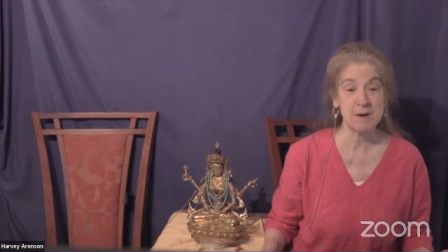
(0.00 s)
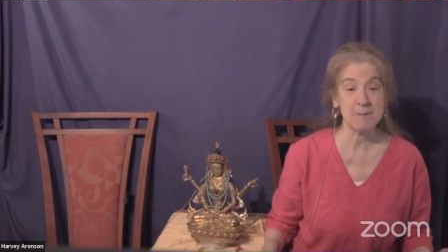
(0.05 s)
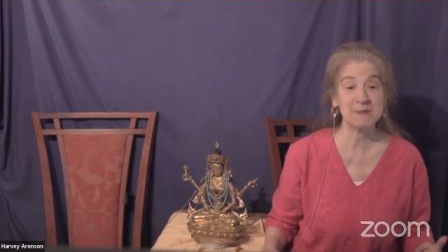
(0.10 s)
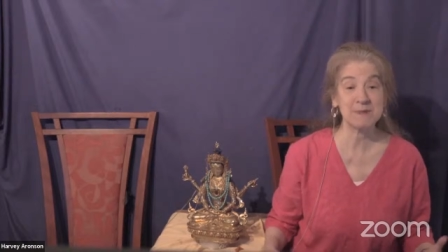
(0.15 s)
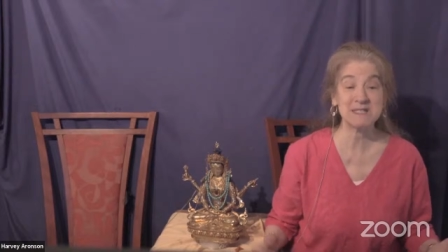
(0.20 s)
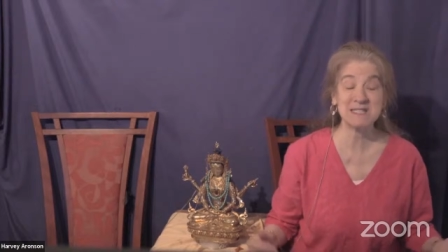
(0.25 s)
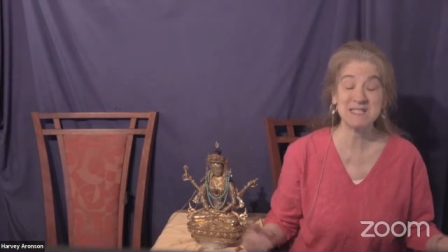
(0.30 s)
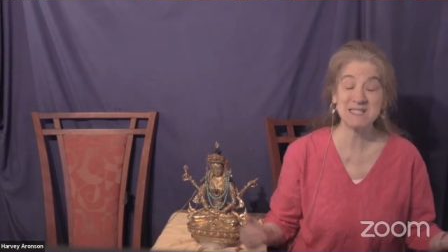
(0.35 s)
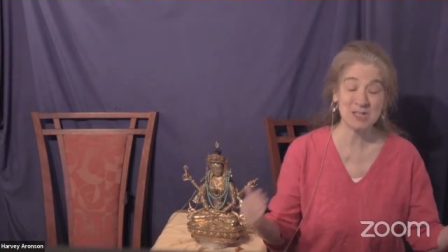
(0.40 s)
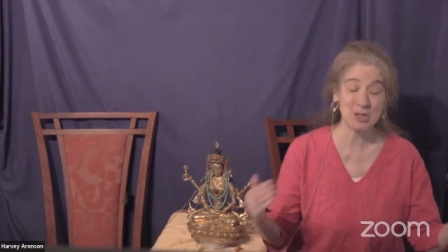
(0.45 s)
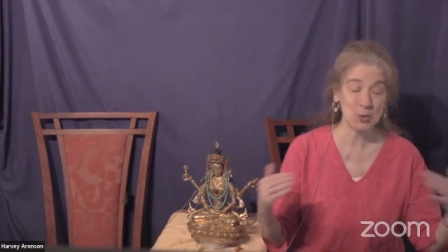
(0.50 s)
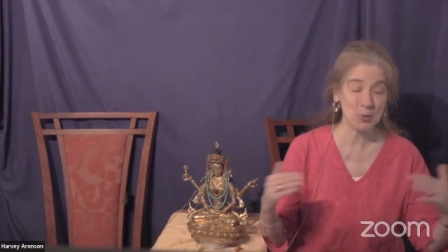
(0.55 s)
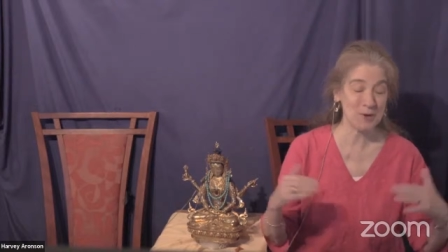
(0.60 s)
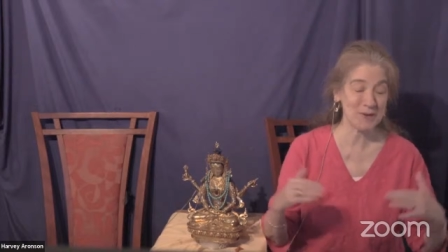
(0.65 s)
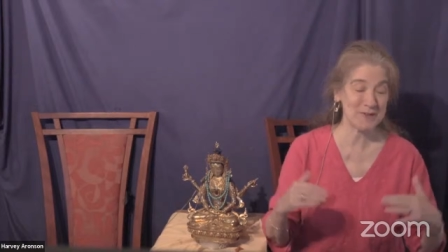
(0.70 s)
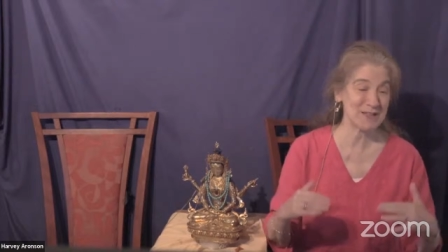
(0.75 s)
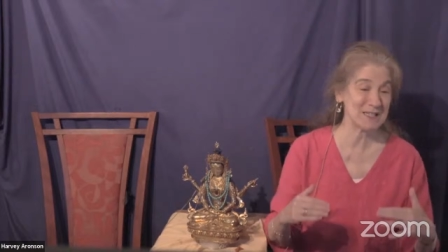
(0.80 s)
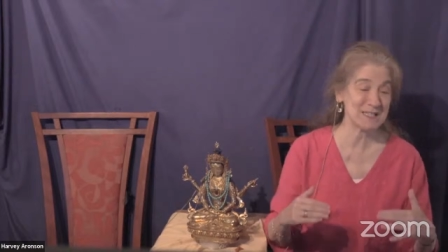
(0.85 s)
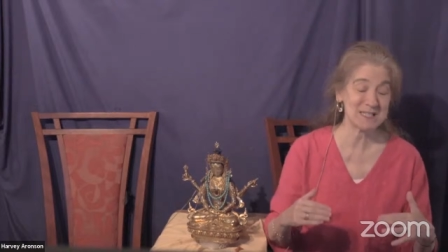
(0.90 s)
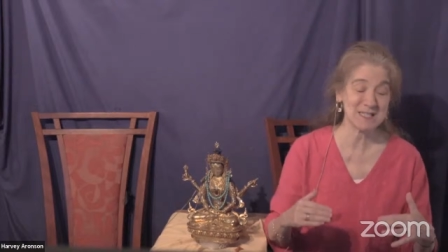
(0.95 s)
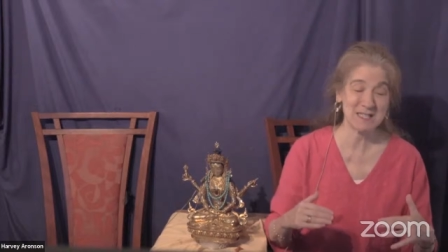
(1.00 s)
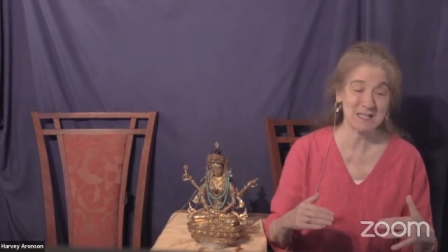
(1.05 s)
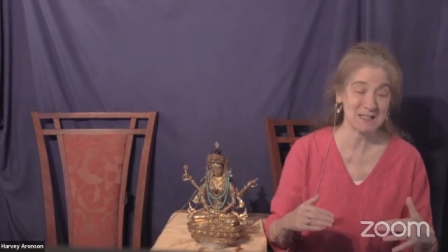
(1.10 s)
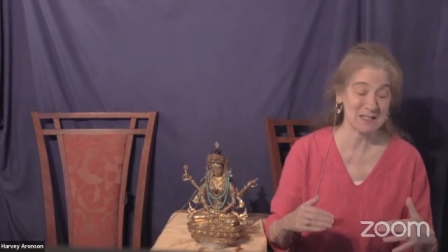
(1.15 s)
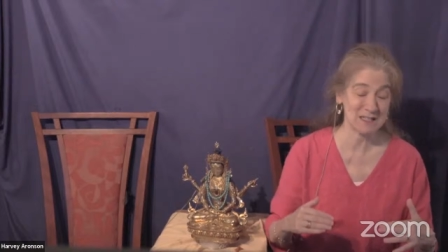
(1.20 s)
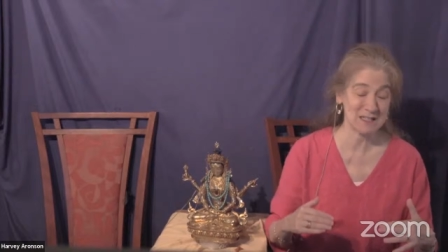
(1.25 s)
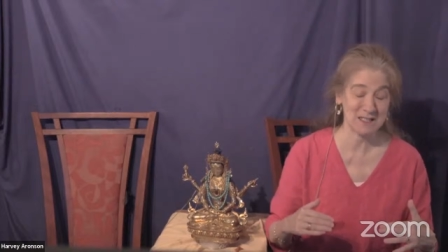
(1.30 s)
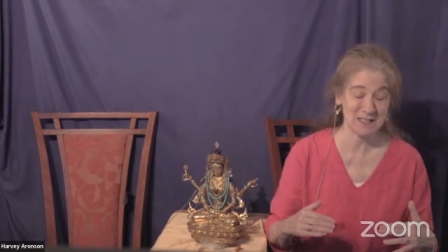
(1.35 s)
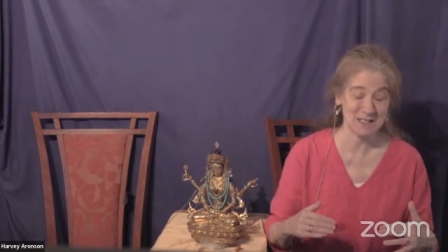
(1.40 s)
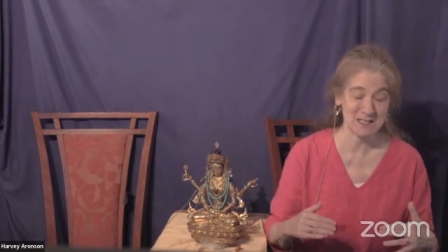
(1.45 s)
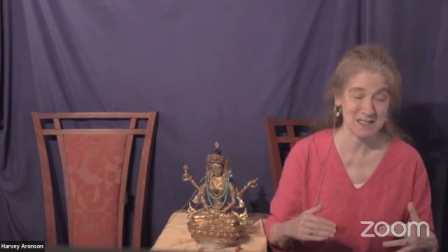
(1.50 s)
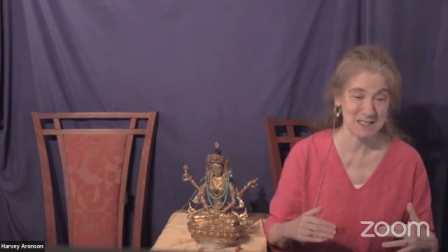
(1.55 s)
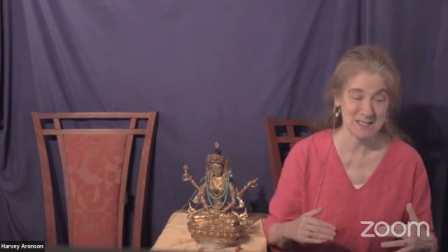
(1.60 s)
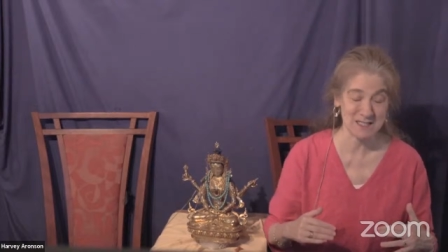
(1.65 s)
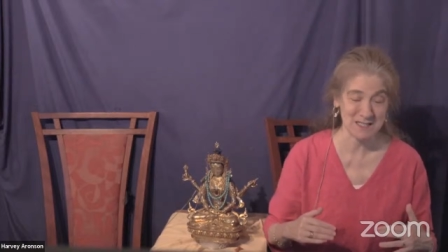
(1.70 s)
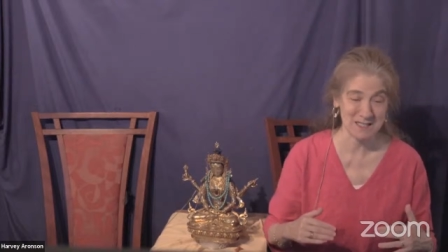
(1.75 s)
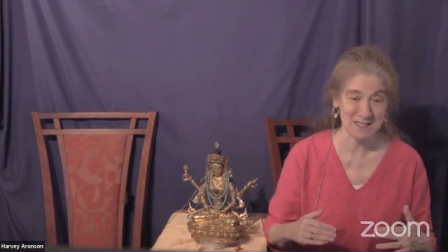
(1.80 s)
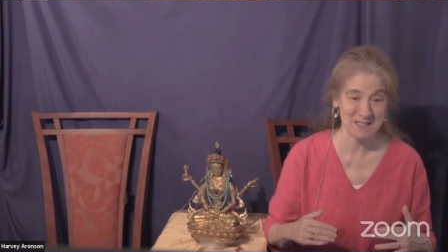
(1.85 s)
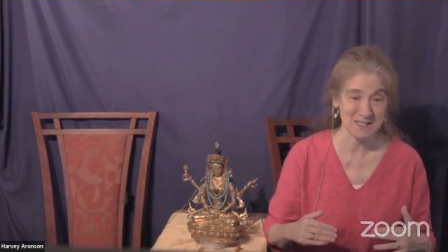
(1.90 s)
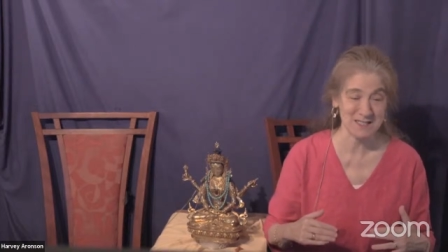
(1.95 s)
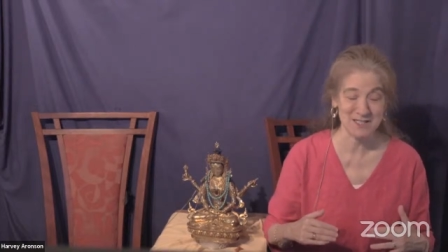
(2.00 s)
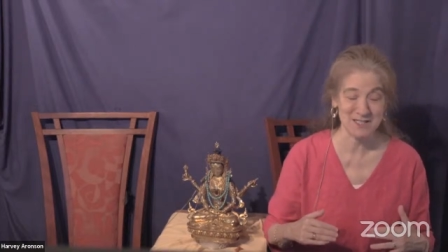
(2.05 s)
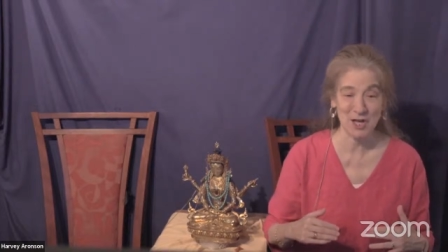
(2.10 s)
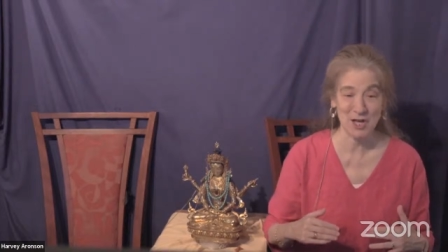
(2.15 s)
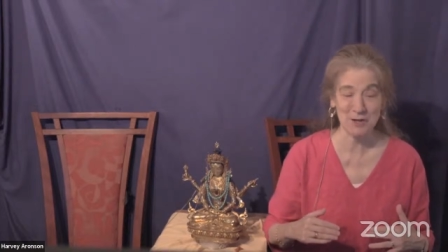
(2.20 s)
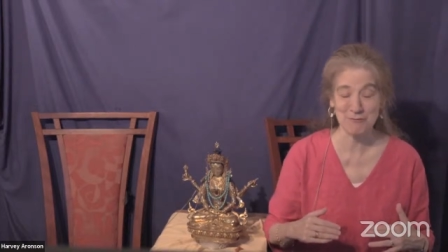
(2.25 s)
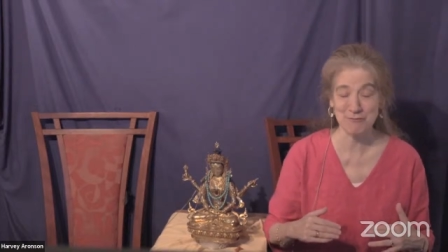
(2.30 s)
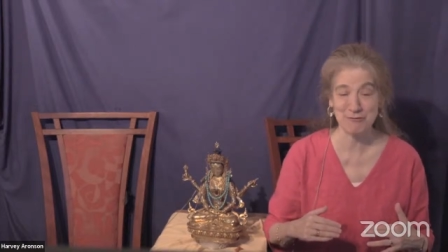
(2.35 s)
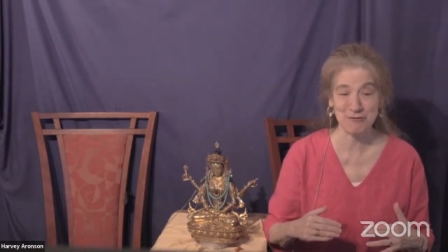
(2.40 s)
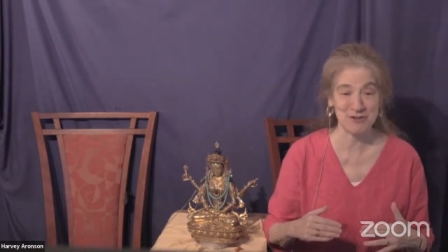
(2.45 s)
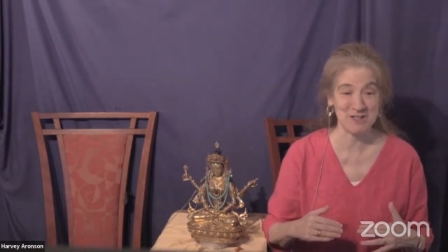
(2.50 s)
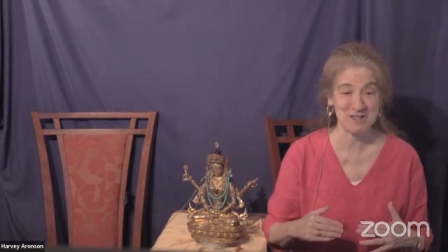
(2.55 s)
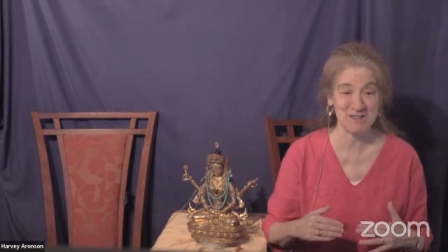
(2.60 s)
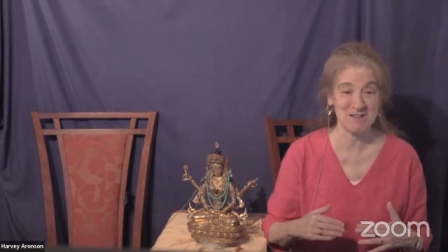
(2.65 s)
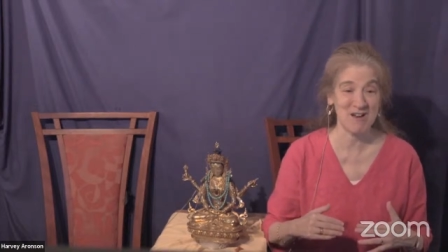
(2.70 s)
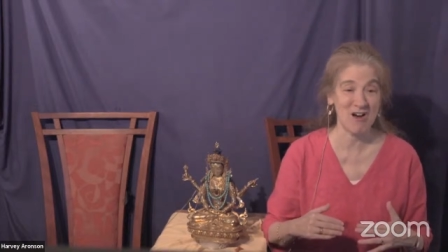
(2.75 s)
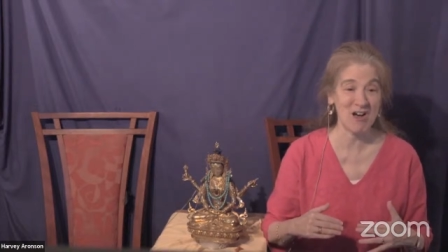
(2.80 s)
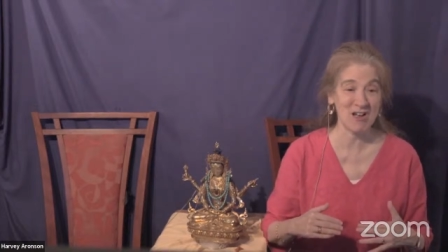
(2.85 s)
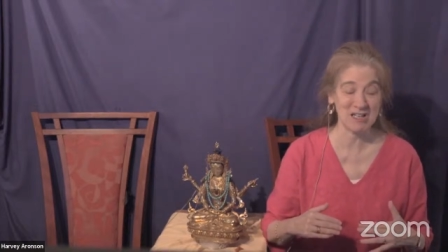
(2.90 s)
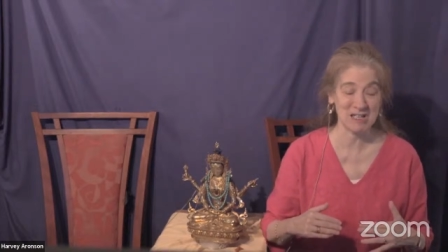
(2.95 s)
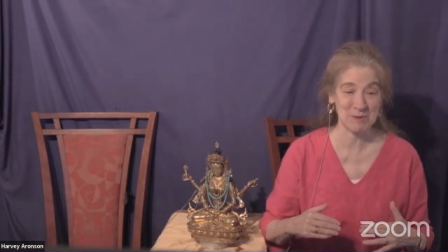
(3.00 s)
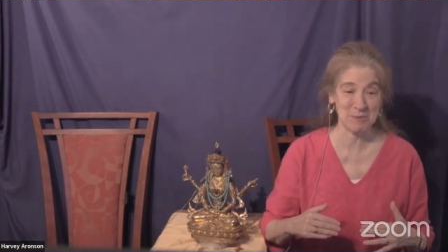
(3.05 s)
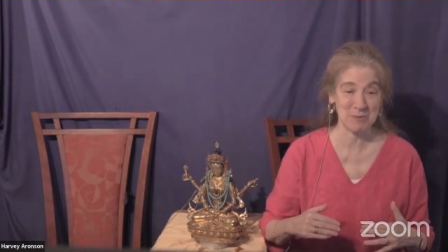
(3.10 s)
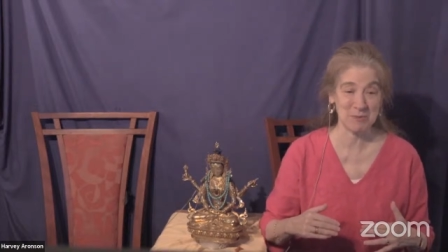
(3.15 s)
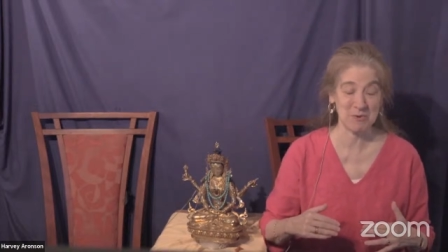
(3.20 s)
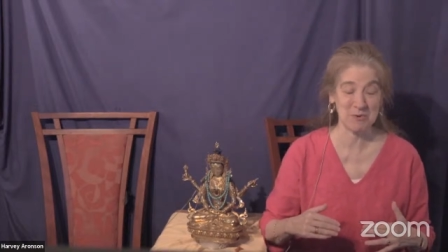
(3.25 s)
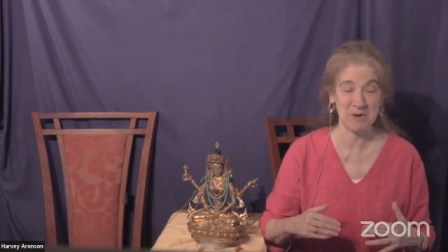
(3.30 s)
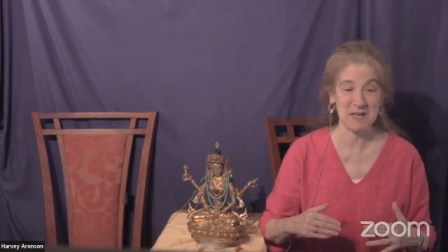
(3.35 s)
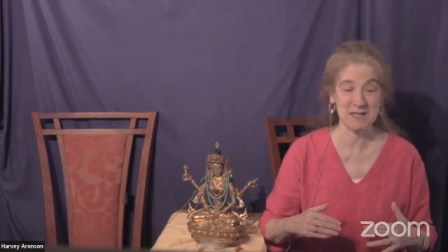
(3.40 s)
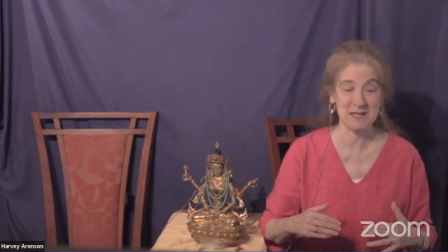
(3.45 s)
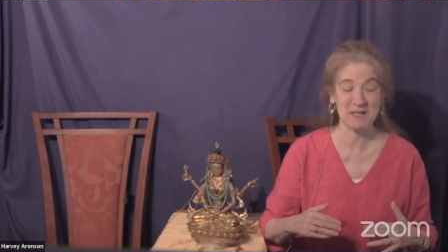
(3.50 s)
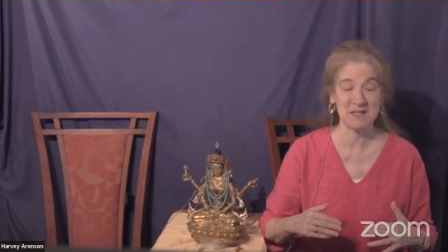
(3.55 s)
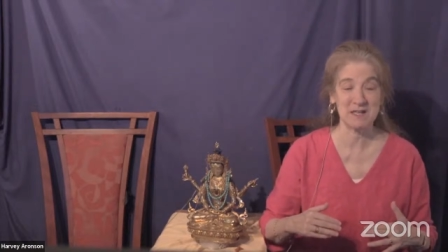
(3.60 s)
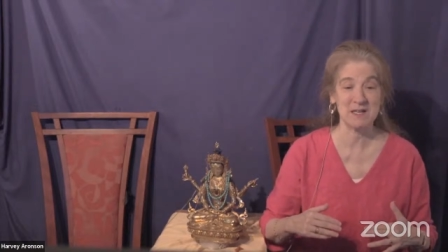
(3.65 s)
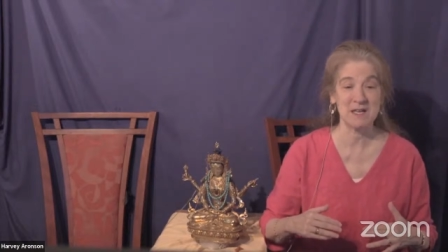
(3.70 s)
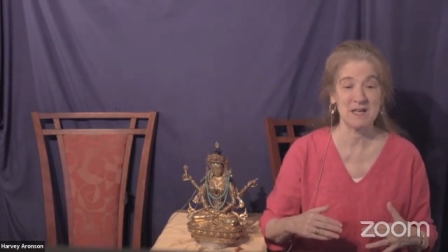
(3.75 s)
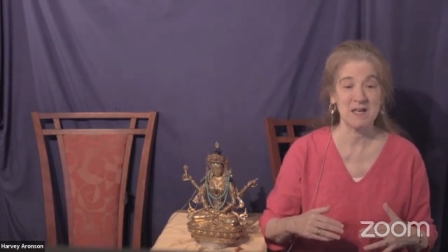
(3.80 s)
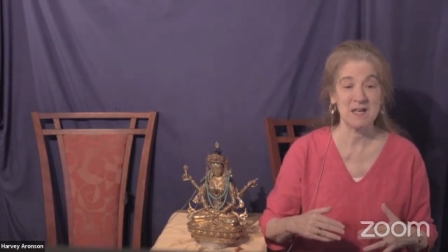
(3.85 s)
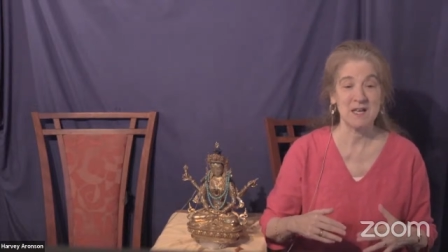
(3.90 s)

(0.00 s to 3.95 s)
but still within cyclic existence, not free, not liberated,